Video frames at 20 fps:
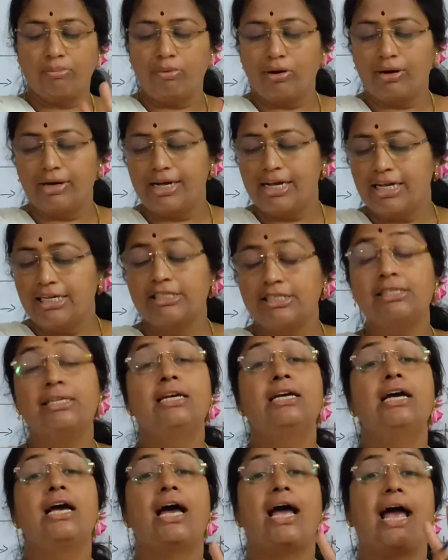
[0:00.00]
bodies
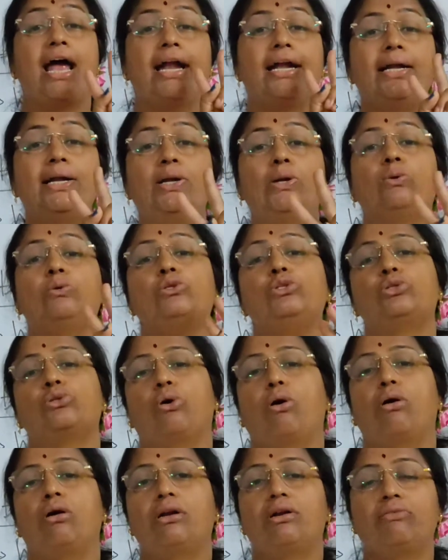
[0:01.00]
and 2
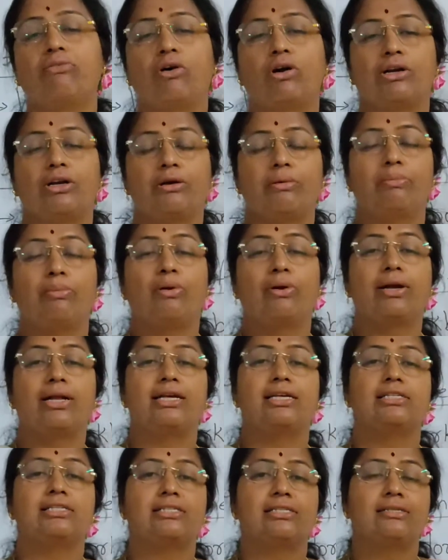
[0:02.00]
saltwater
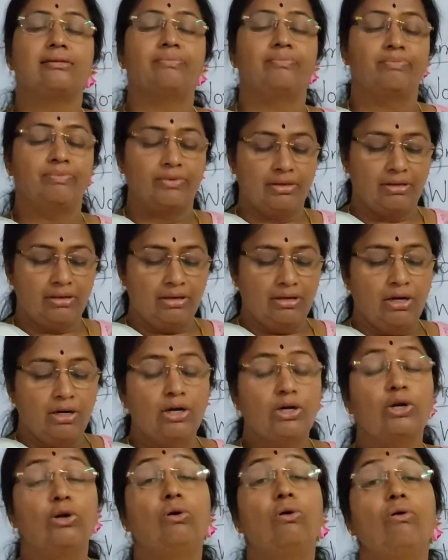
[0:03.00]
bodies.
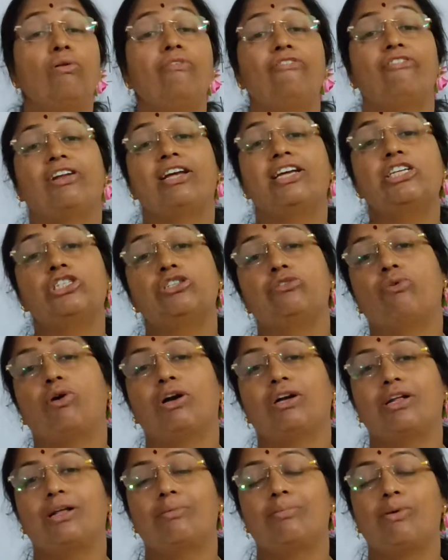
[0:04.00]
2
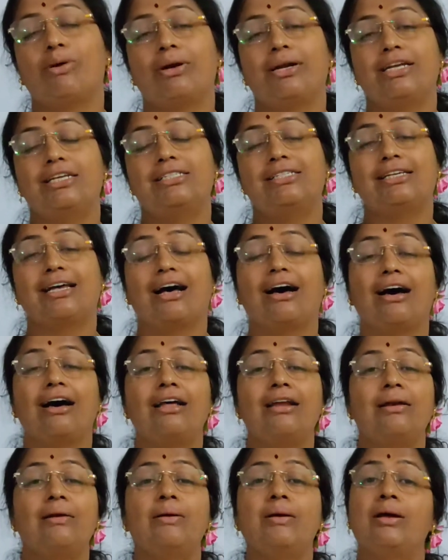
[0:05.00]
freshwater bodies
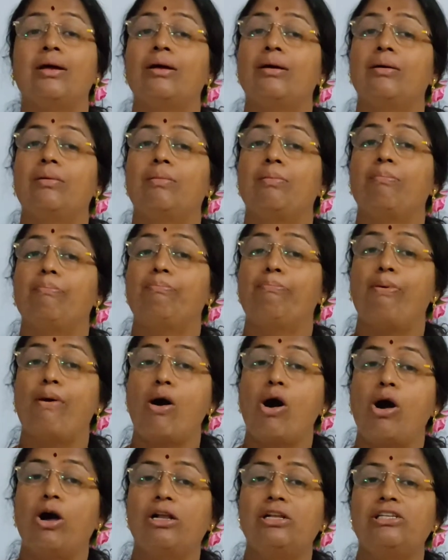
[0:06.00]
are
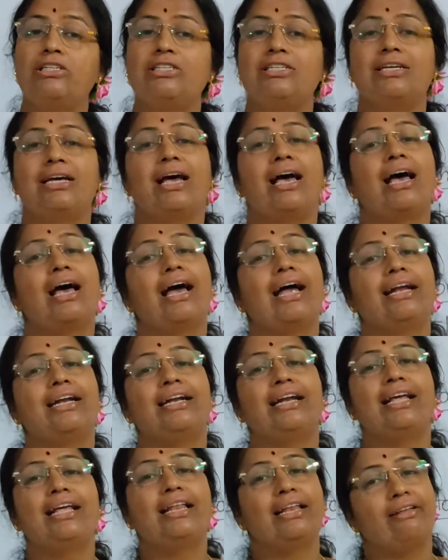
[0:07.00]
pond
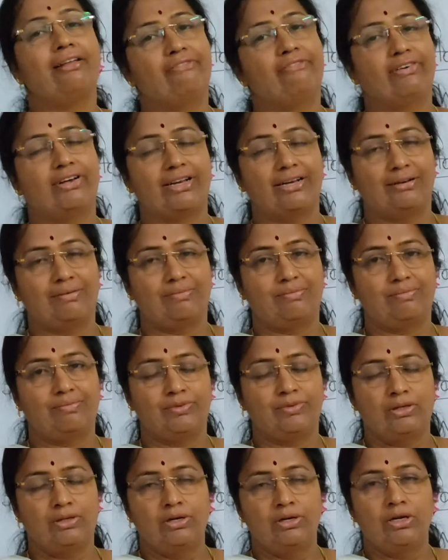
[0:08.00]
and a river.
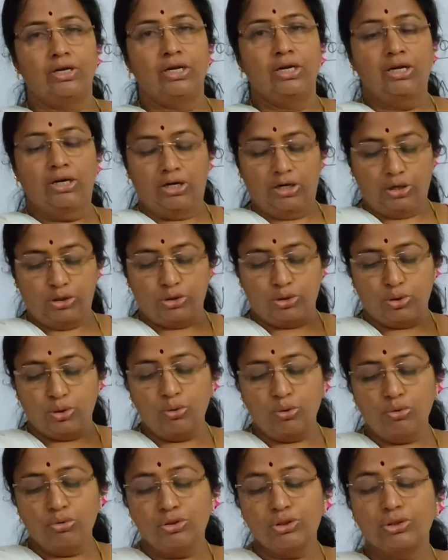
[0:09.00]

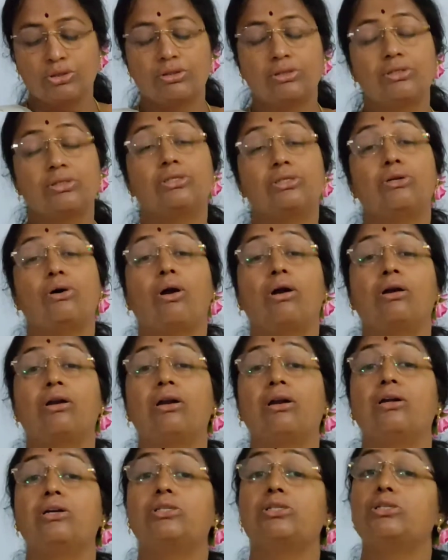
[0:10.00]
2
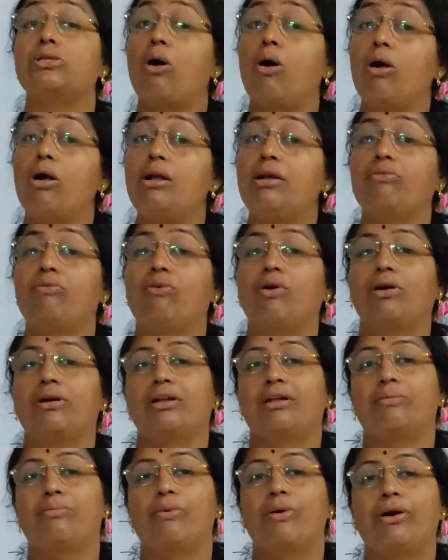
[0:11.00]

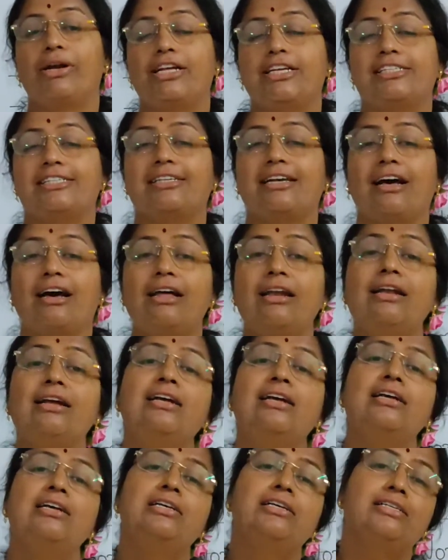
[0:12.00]
saltwater bodies are
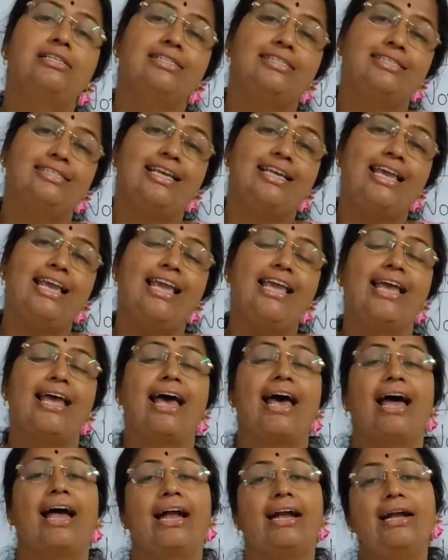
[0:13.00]
sea
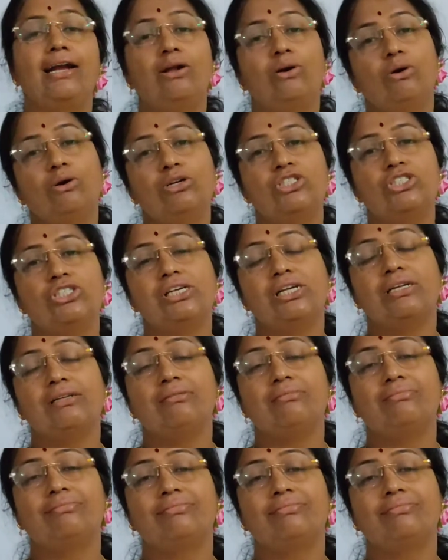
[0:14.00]
and ocean.